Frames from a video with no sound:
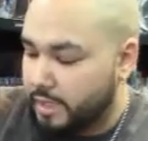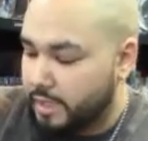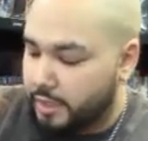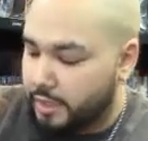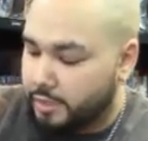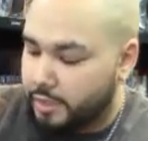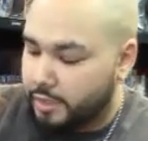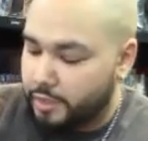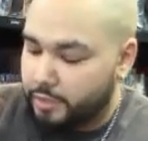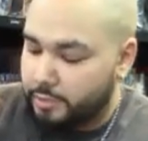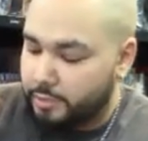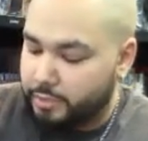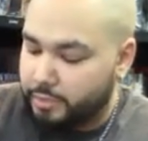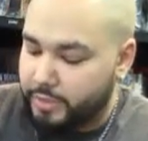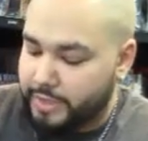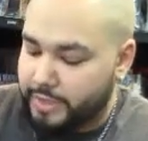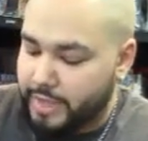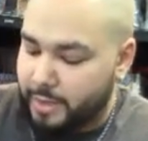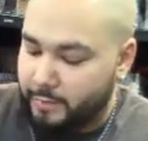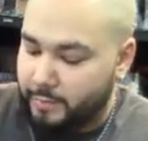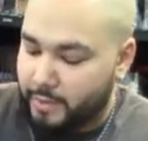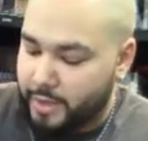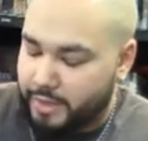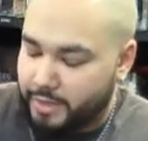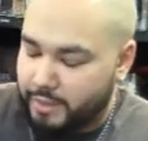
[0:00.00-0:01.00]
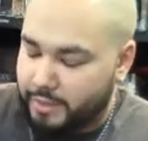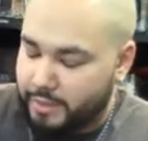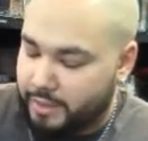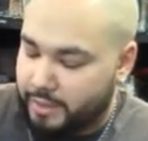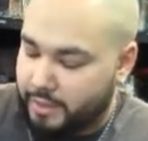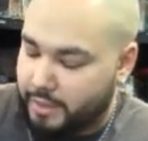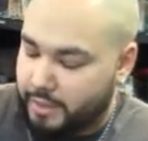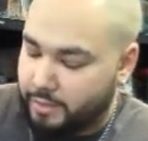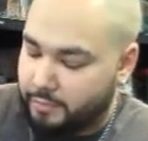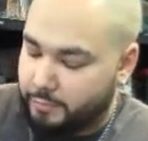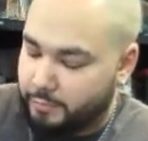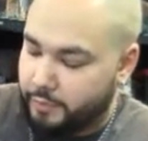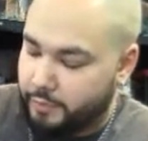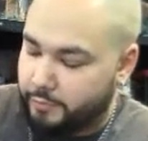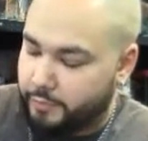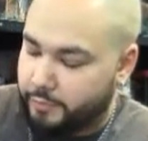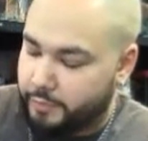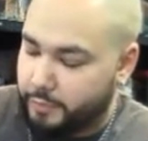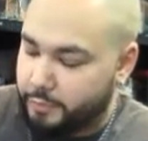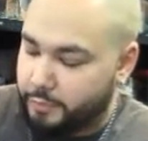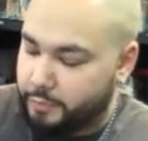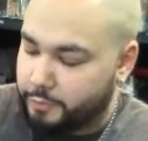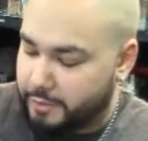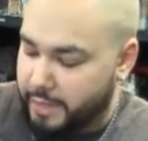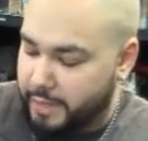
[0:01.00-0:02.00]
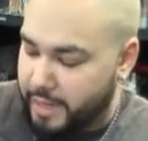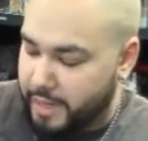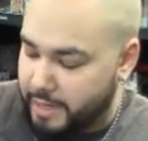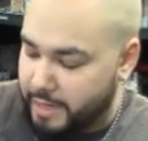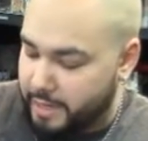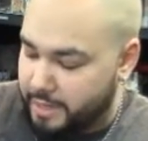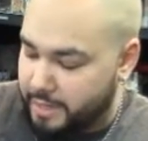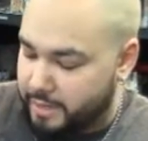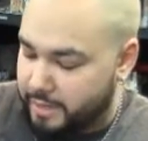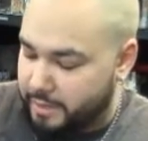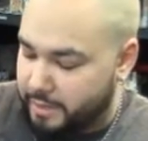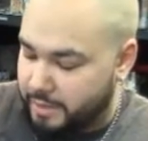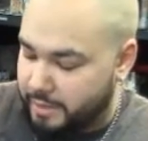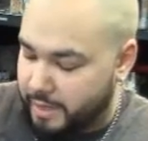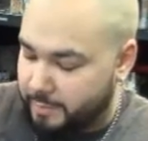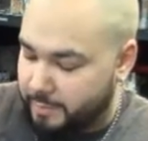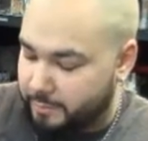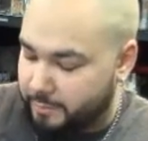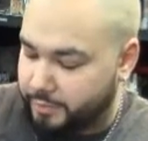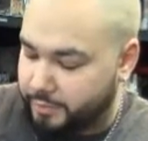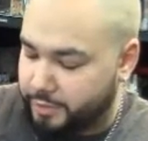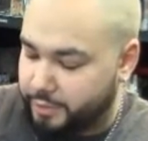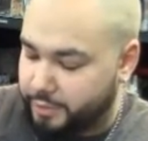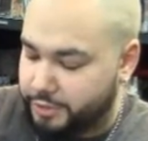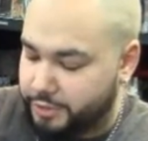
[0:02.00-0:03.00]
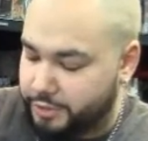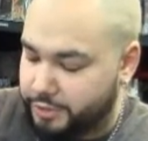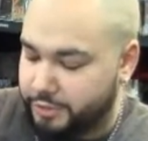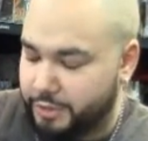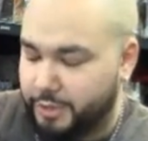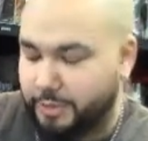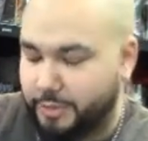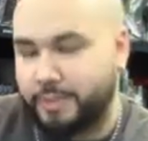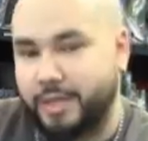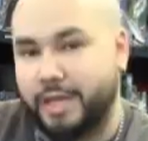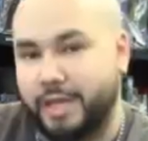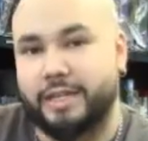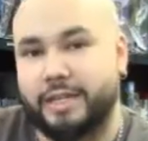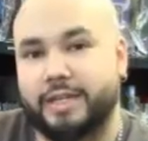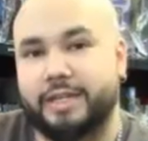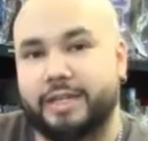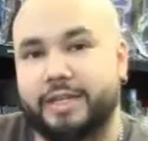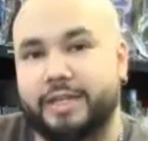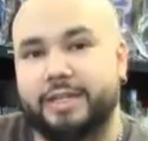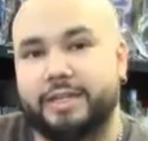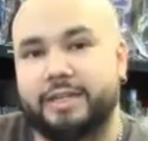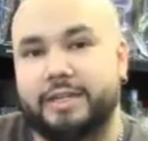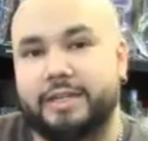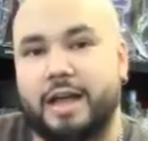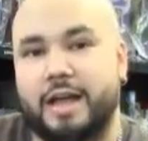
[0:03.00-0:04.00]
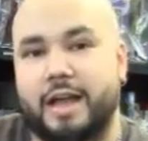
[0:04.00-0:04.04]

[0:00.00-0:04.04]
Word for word: Another book I want to uh, review, and uh, I'm pretty sure I'm kind of gonna,